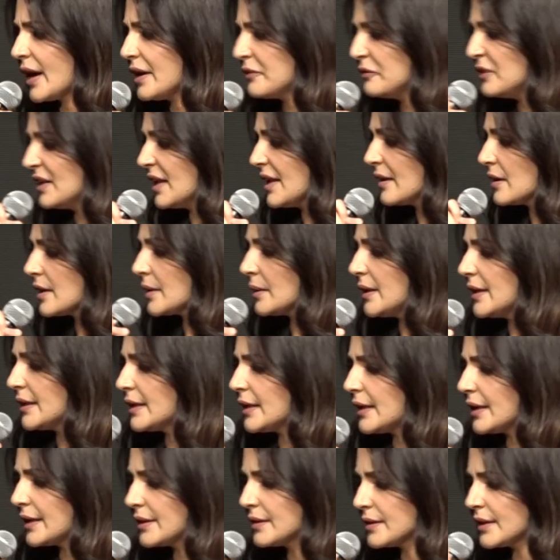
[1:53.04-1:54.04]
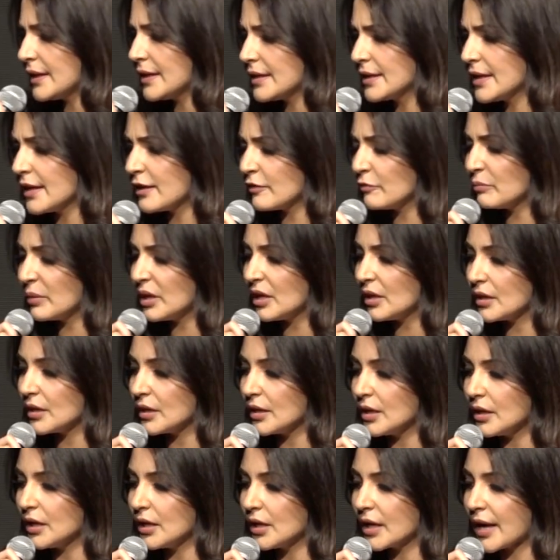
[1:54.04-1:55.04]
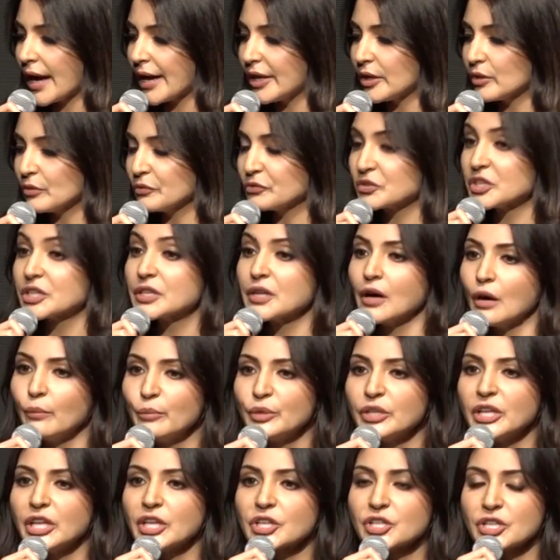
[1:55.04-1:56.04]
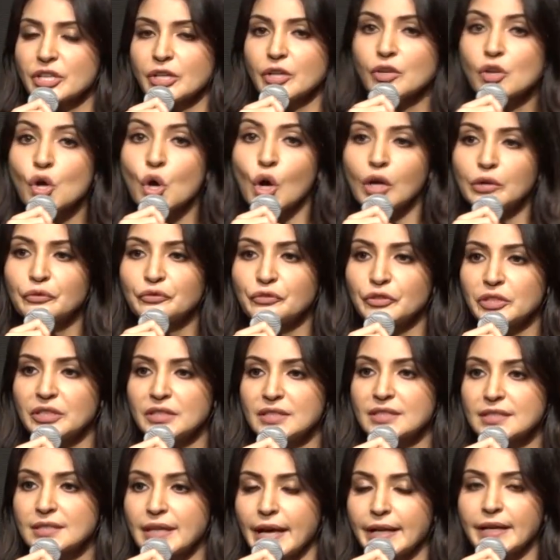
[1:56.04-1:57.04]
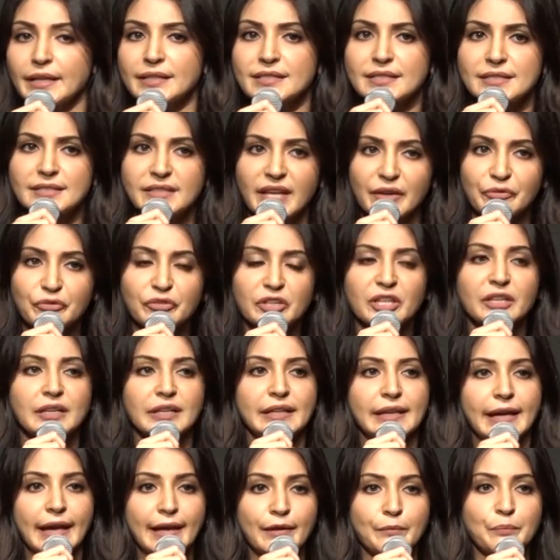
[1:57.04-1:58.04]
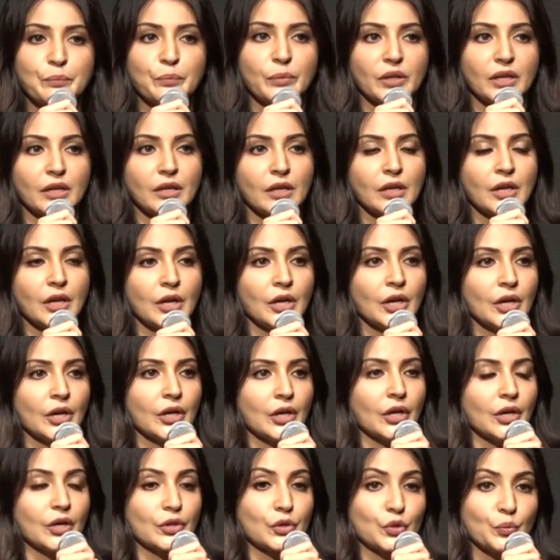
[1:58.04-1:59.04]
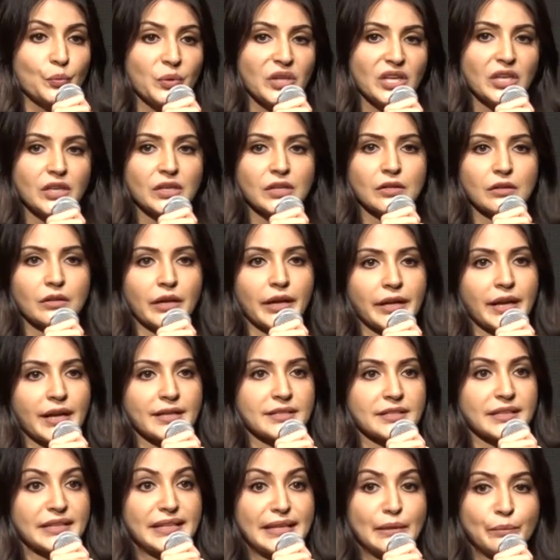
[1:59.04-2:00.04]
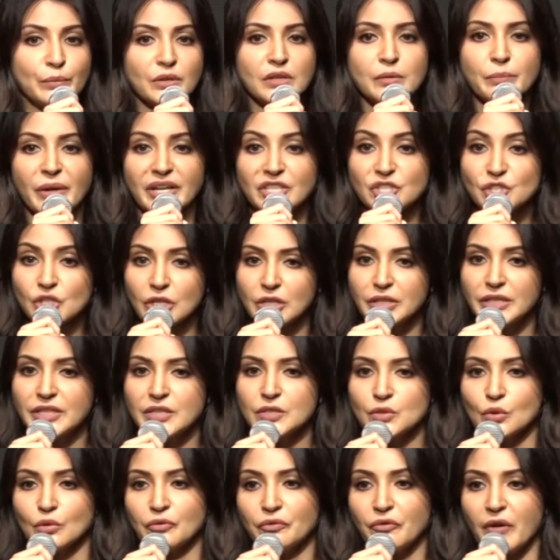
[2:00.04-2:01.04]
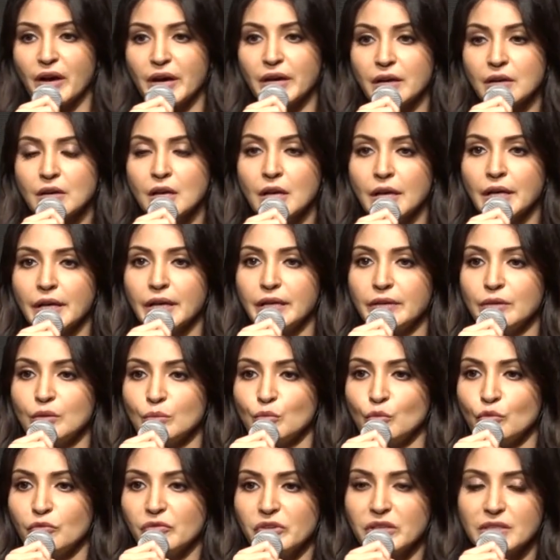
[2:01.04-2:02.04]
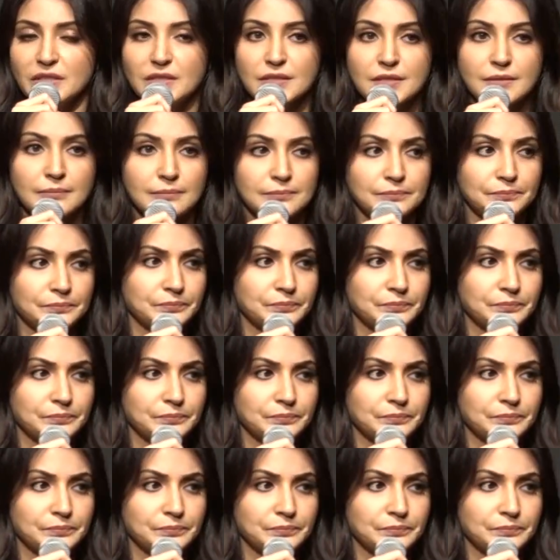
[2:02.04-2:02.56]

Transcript: I feel like it, it, it gave me a kind of determination and confidence that has definitely helped me uh, to be here and has enabled my journey so far in the movies.